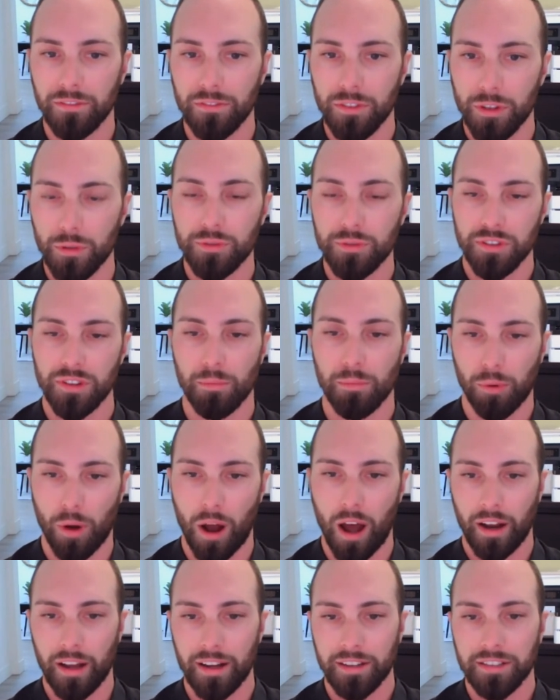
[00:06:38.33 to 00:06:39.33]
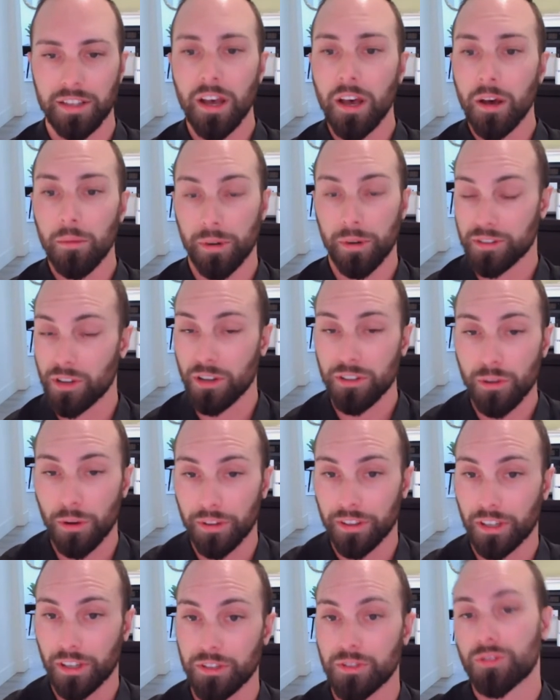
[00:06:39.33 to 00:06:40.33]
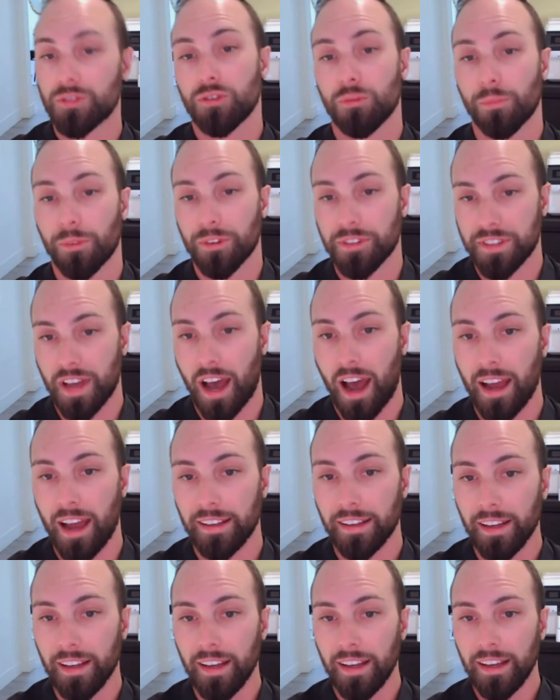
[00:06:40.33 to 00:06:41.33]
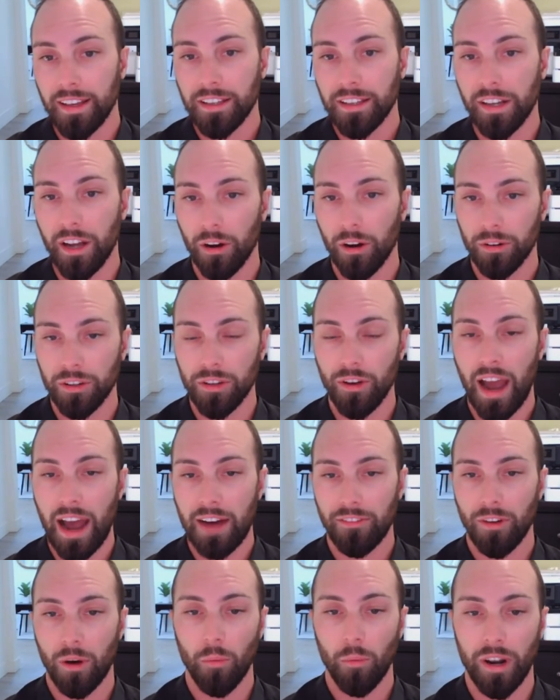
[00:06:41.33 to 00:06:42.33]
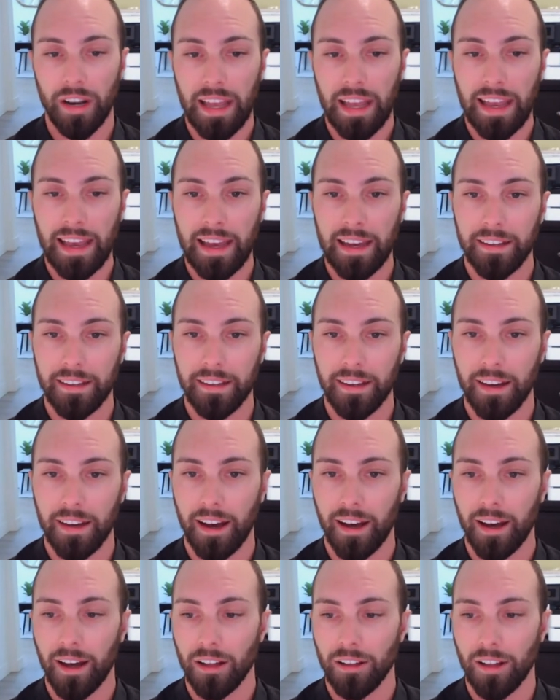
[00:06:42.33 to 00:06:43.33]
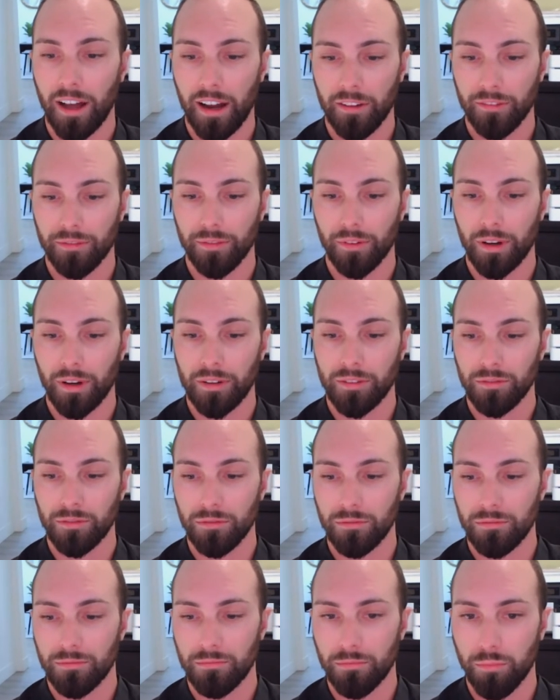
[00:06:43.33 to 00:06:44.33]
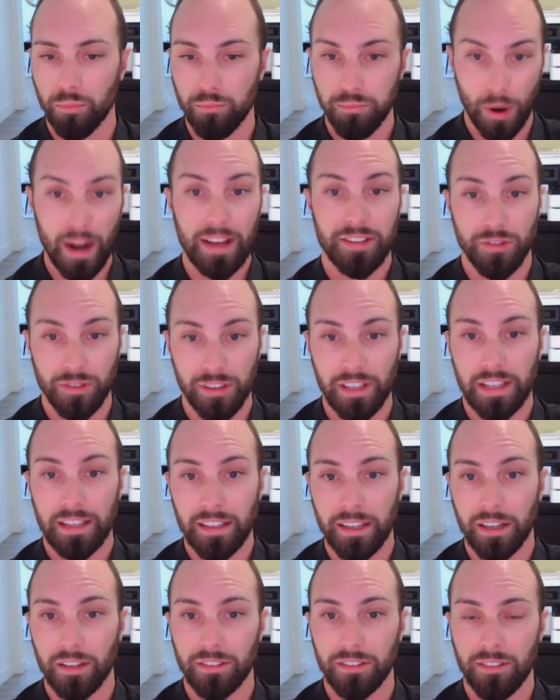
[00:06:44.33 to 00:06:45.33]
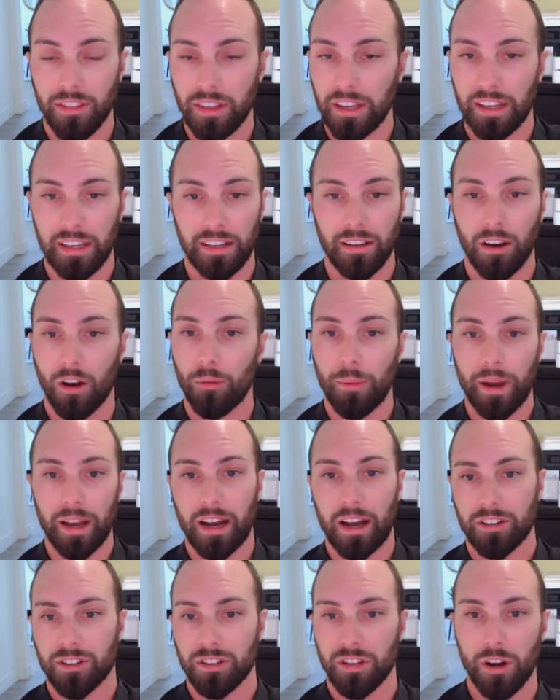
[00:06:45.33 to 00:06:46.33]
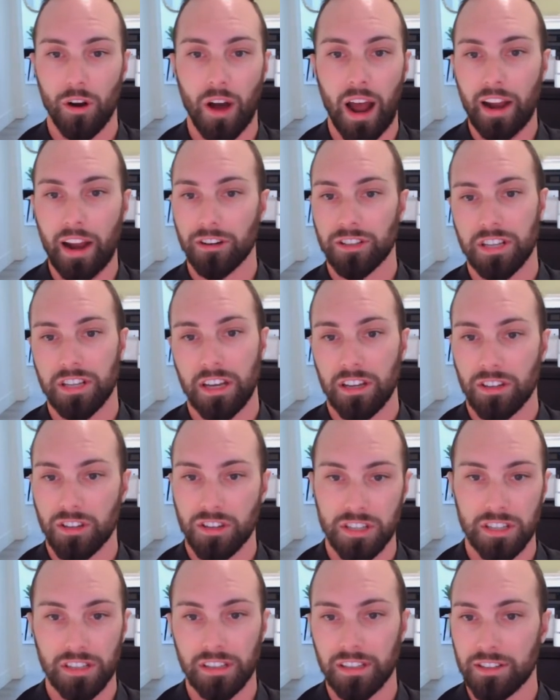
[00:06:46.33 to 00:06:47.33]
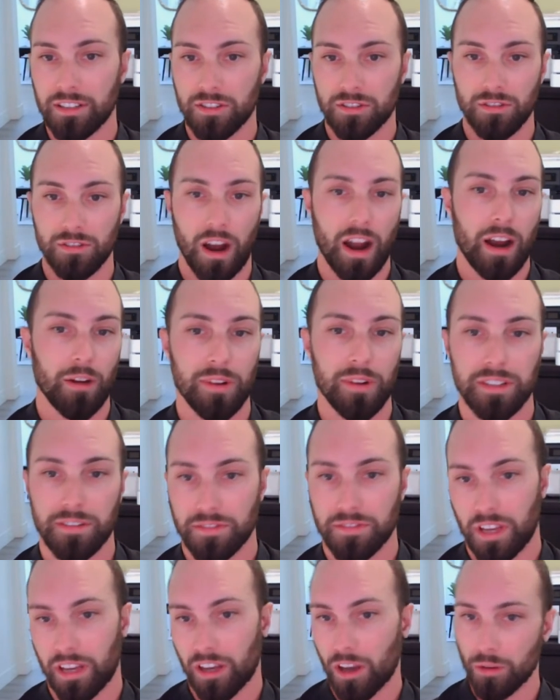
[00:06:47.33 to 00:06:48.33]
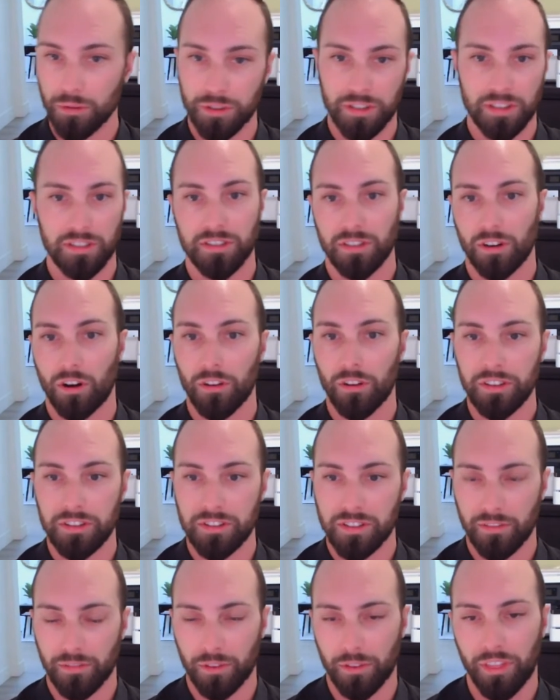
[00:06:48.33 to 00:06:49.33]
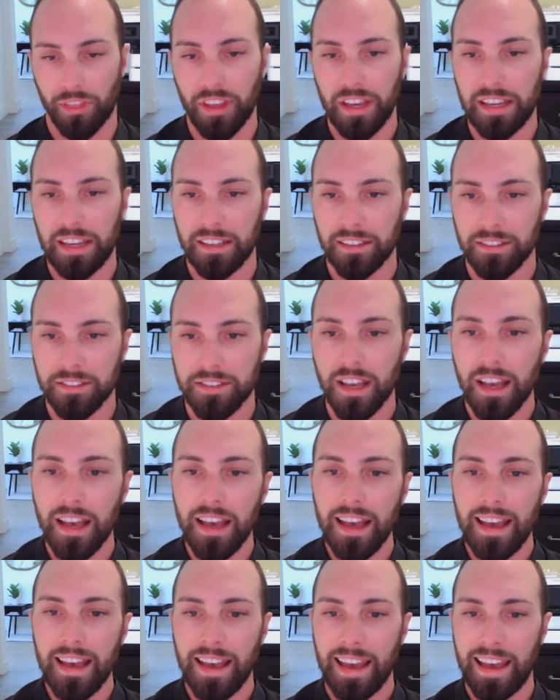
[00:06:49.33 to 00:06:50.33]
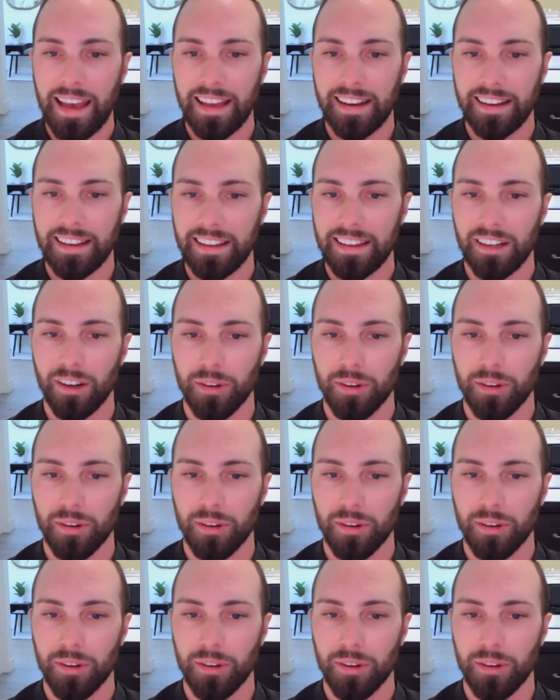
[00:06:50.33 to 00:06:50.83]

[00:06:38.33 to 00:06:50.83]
use of the product, but it's also on the consumer side. You have on one hand, a lot of press lately thinking, oh my gosh, higher THC leads to higher rates of psychosis and all these different things. And,